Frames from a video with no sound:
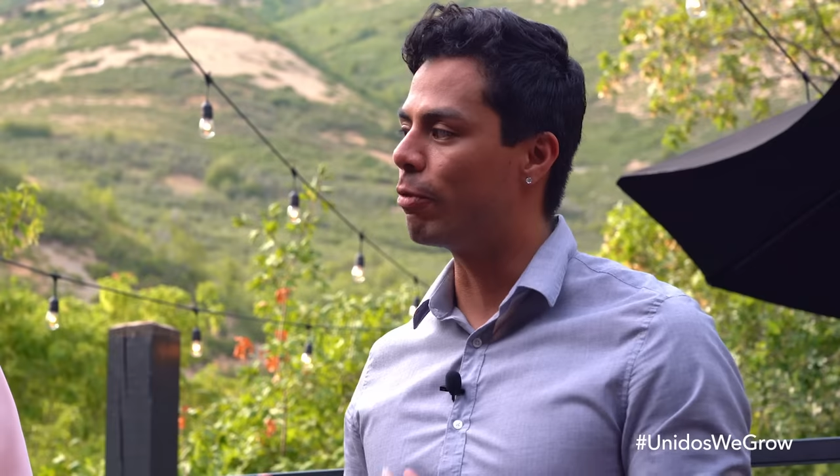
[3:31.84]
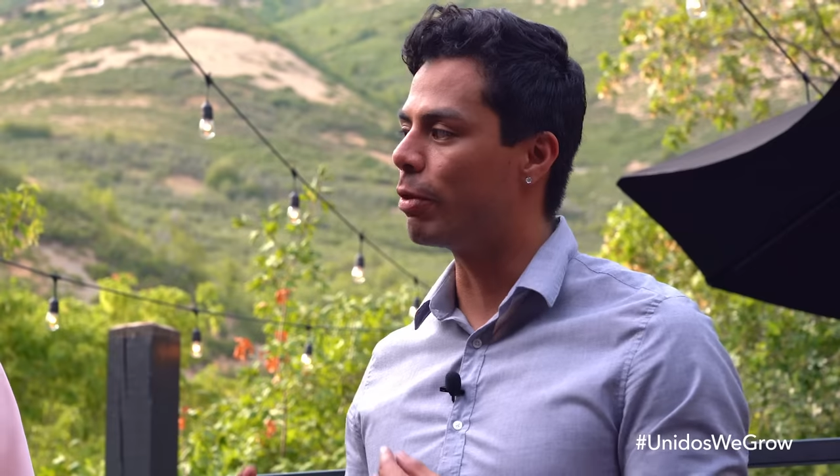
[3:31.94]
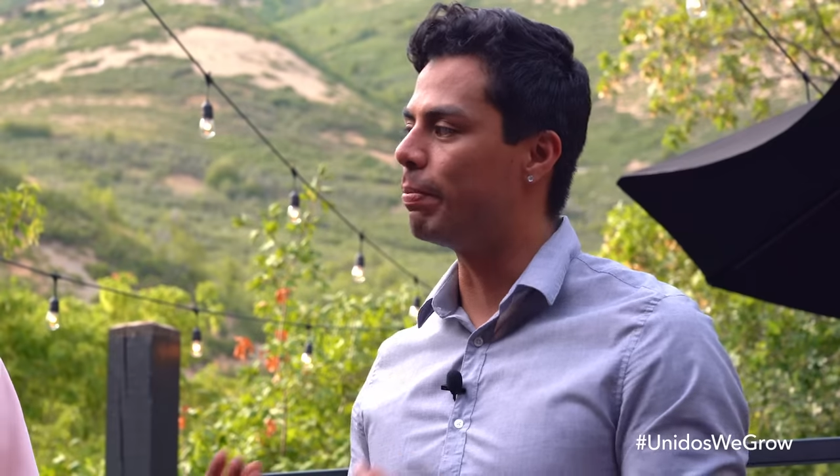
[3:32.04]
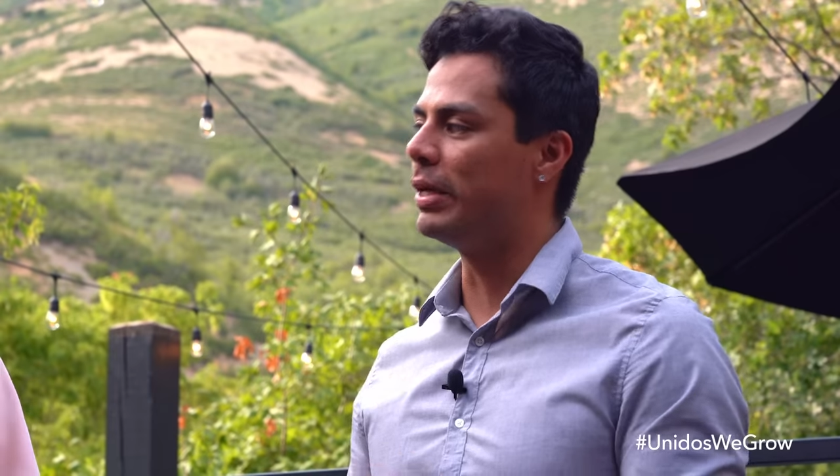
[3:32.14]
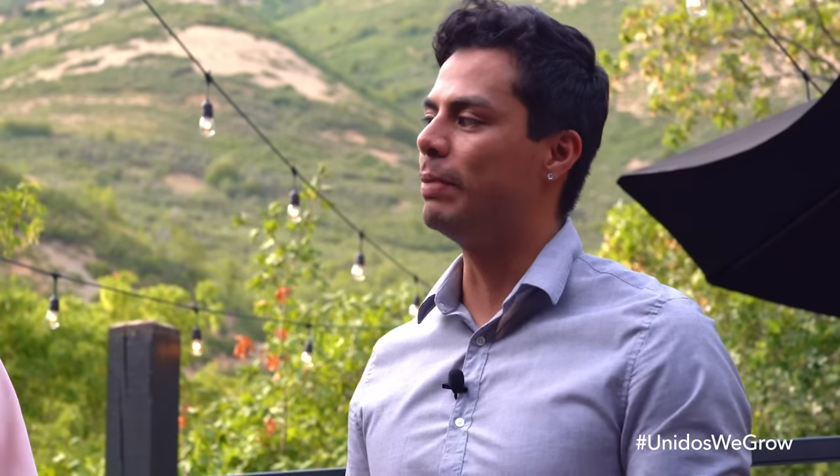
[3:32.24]
for the
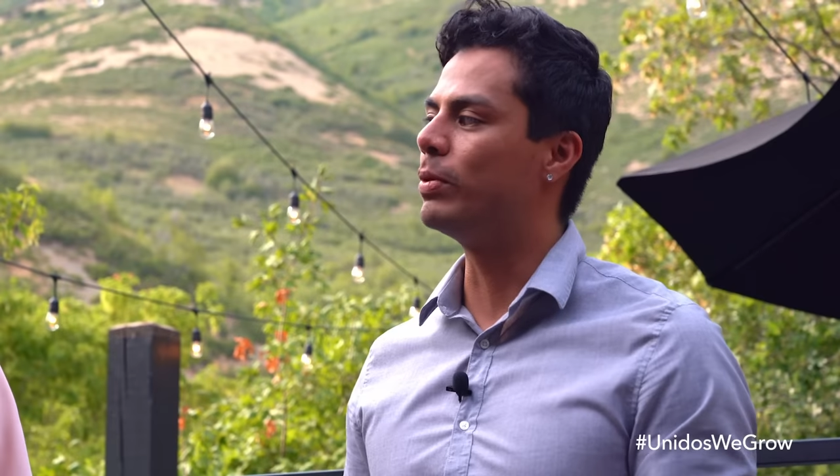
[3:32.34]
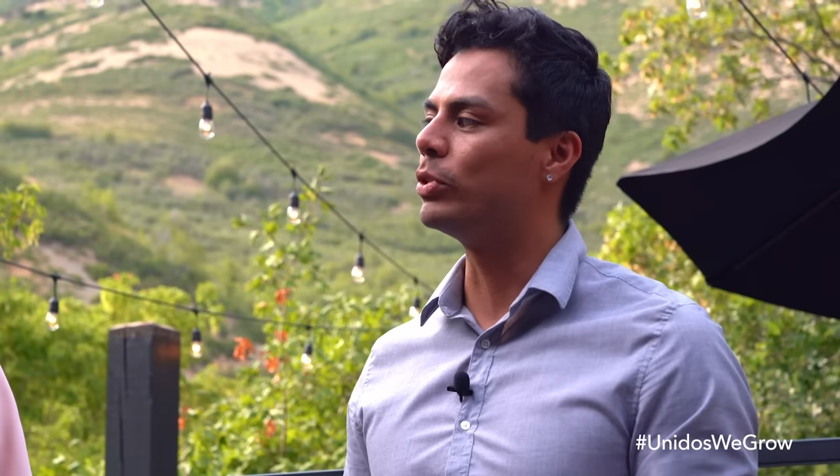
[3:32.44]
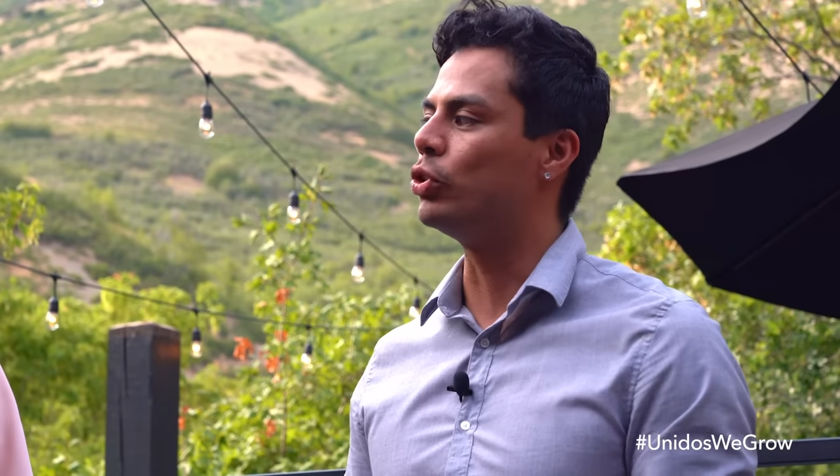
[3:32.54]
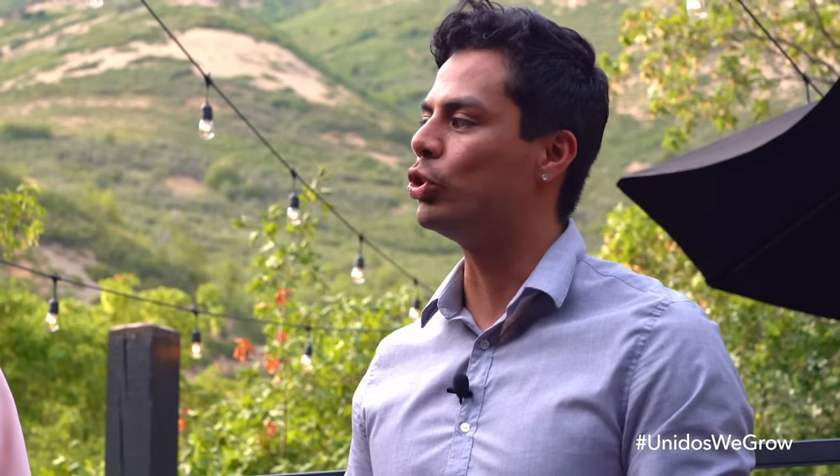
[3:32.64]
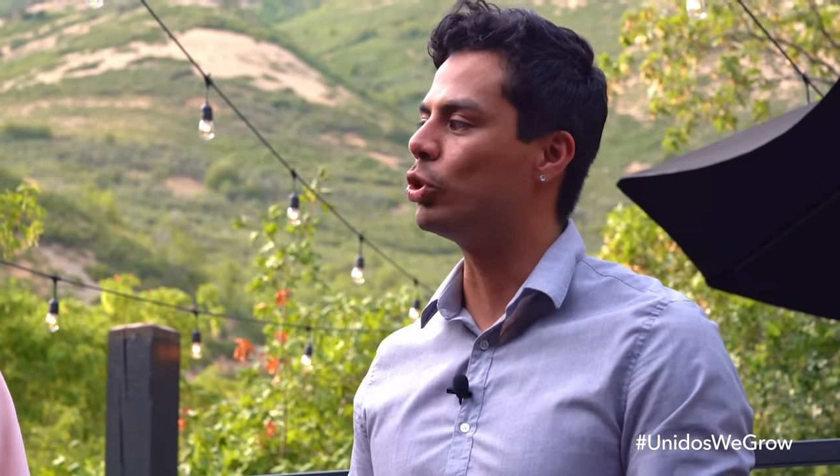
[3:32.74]
people
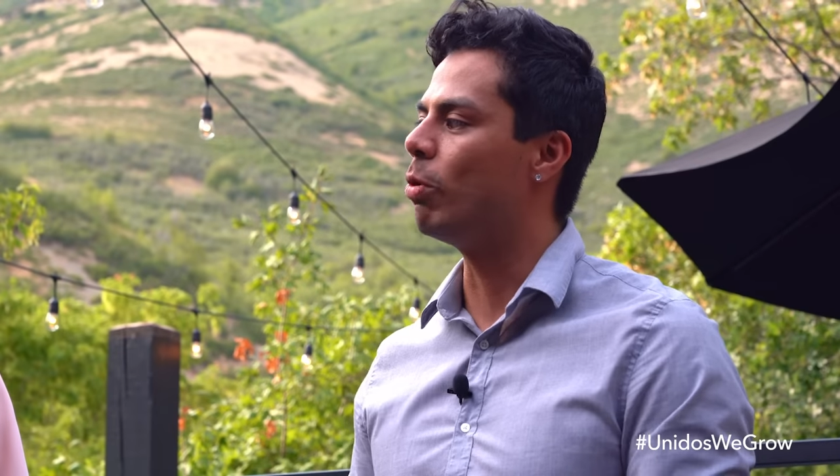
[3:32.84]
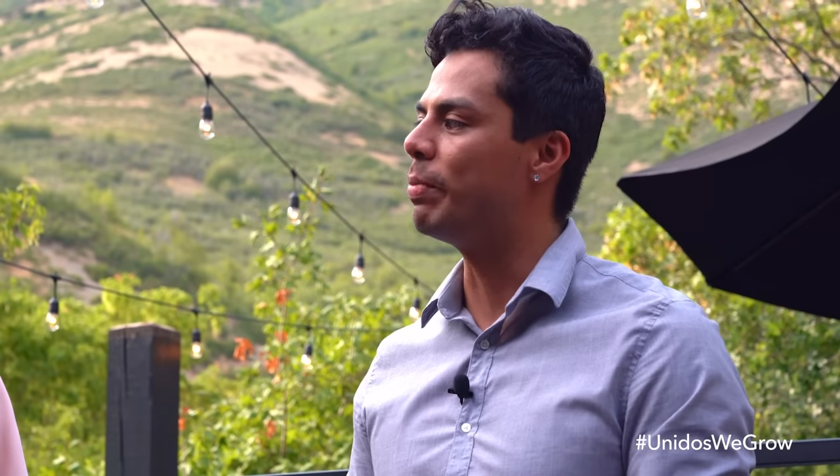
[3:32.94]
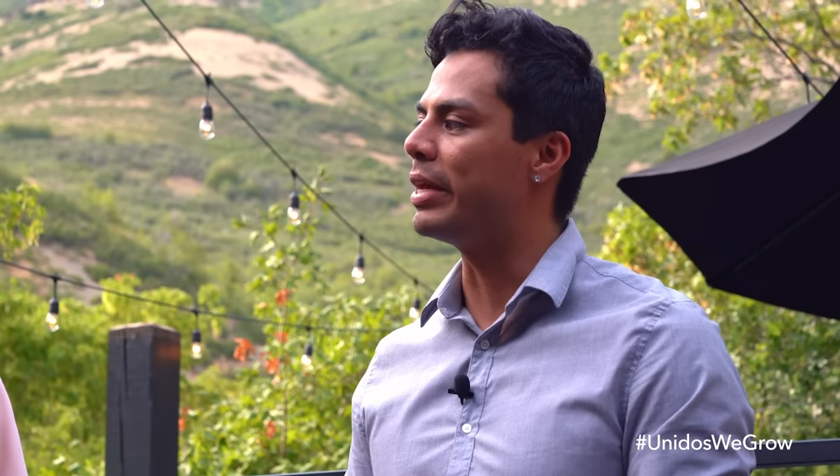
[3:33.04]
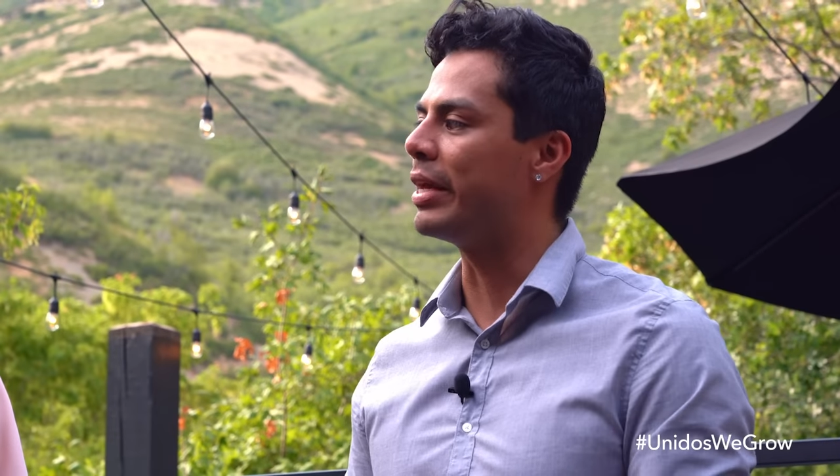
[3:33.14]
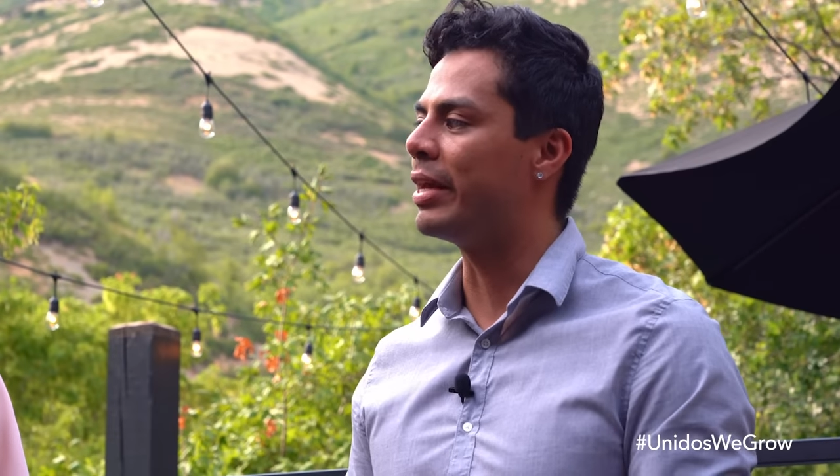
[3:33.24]
to show
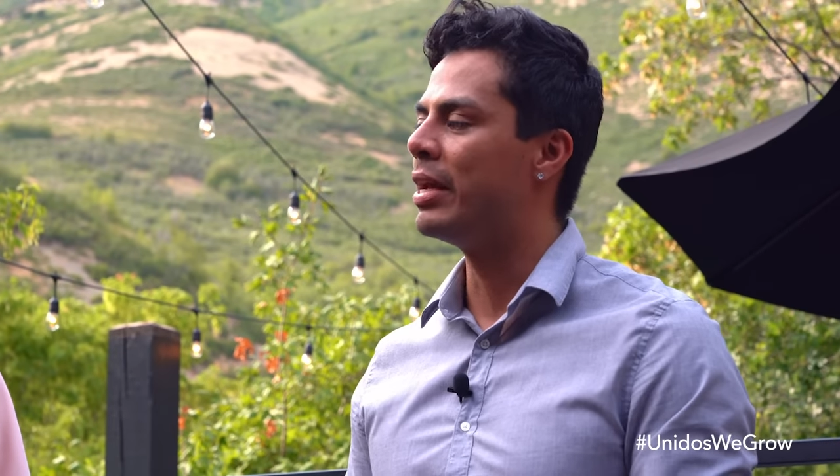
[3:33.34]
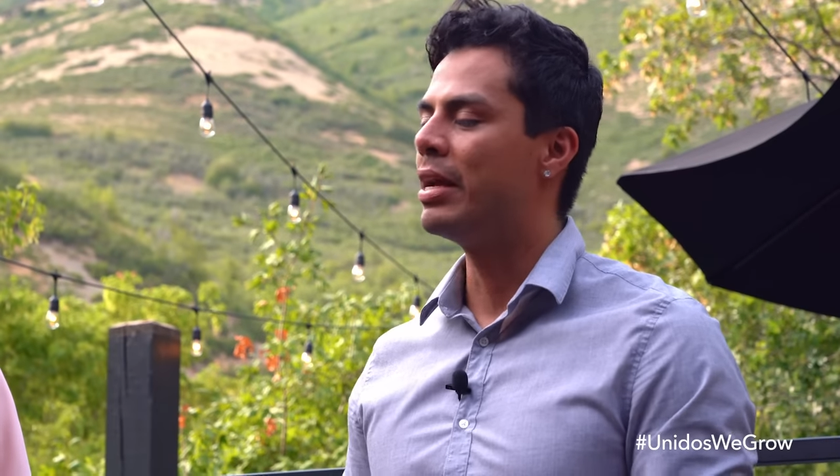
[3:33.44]
me